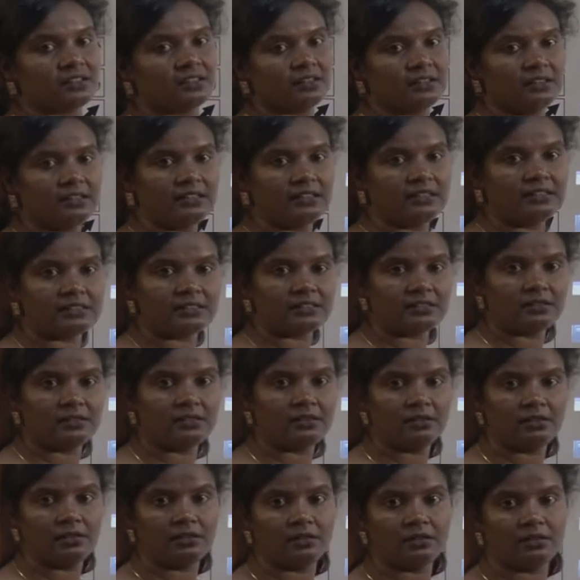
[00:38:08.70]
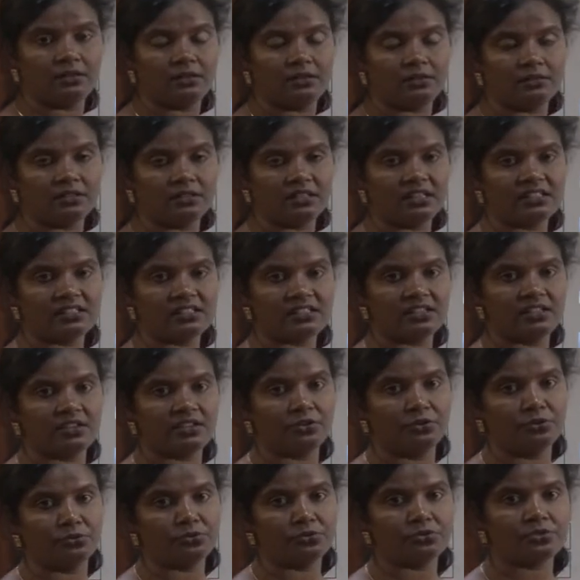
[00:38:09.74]
these uh, things are
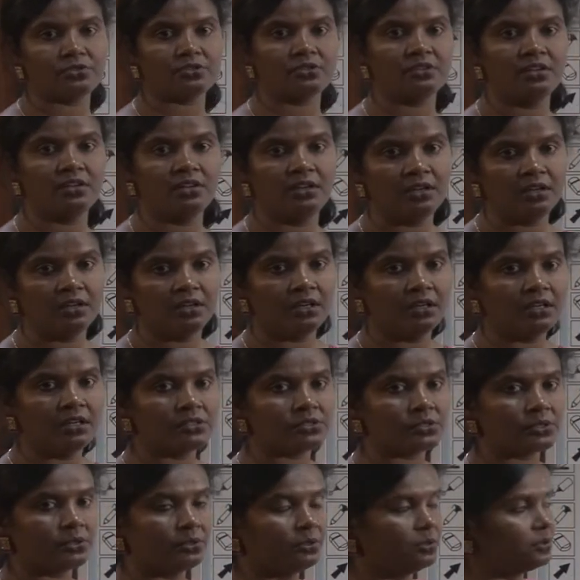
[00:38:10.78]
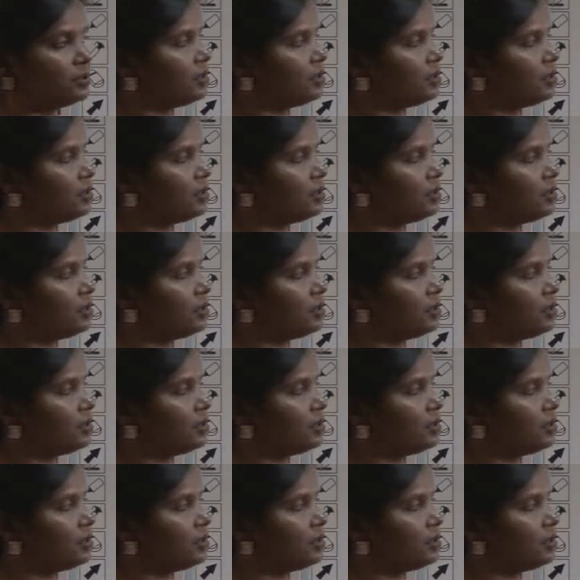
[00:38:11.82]
used. So,